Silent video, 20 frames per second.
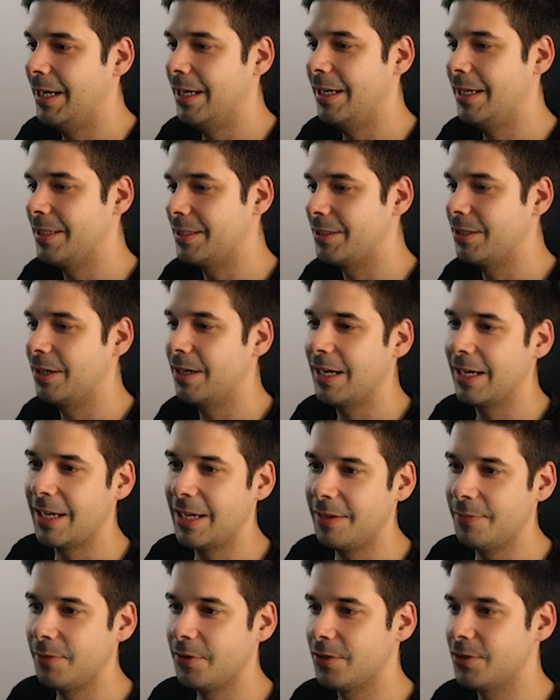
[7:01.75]
All right, it's gonna
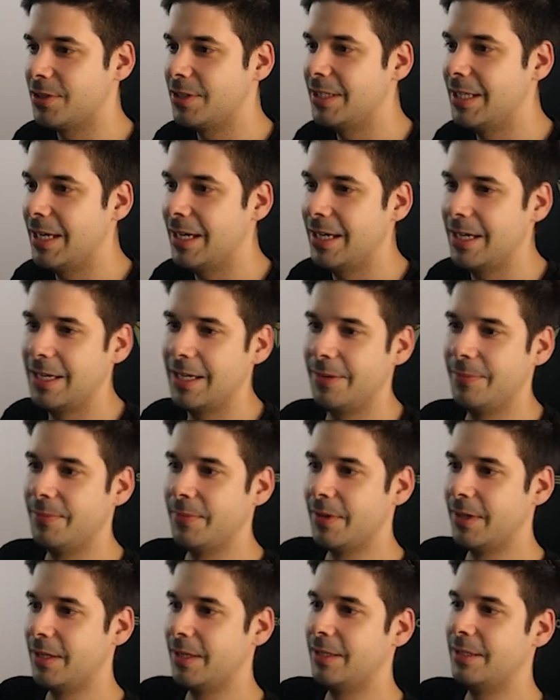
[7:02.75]
give us the,
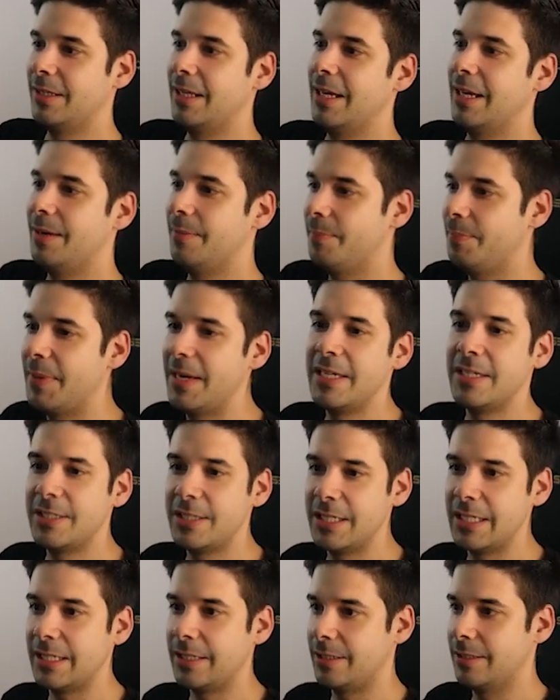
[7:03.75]
the
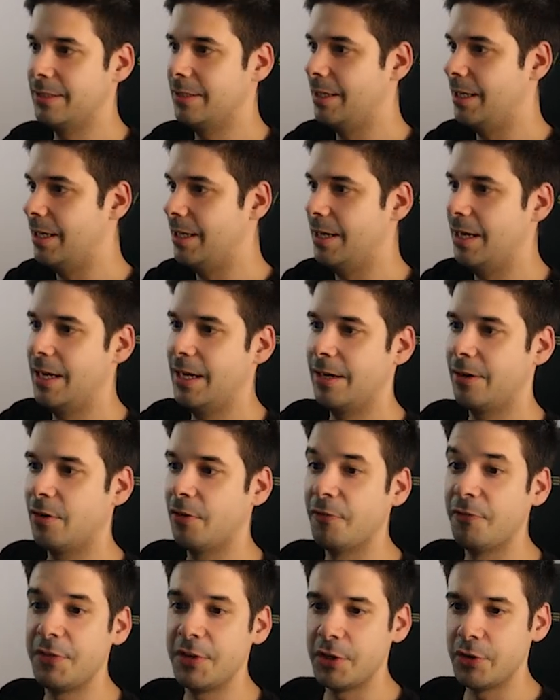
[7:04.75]
basic uh,
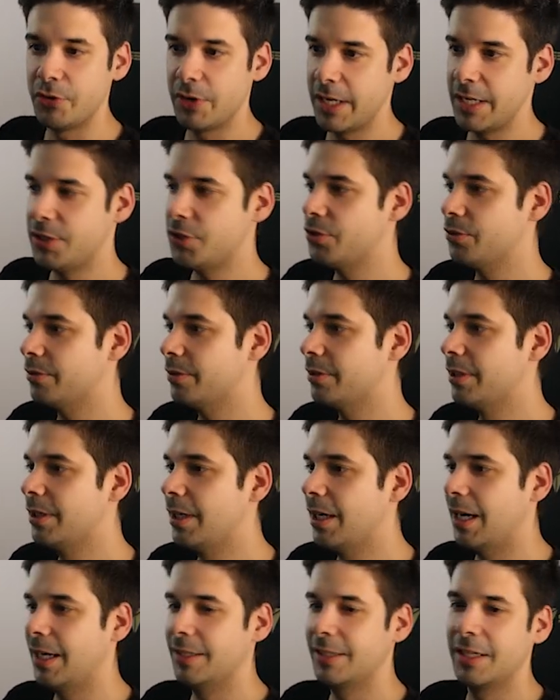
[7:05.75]
configuration
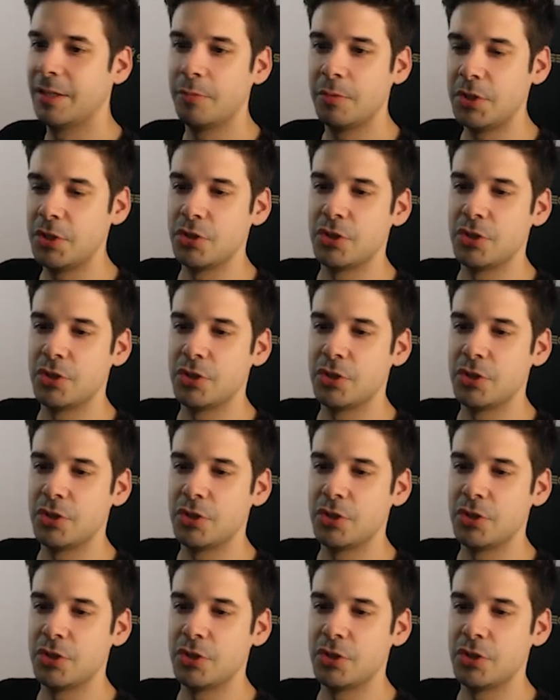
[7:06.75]
and then we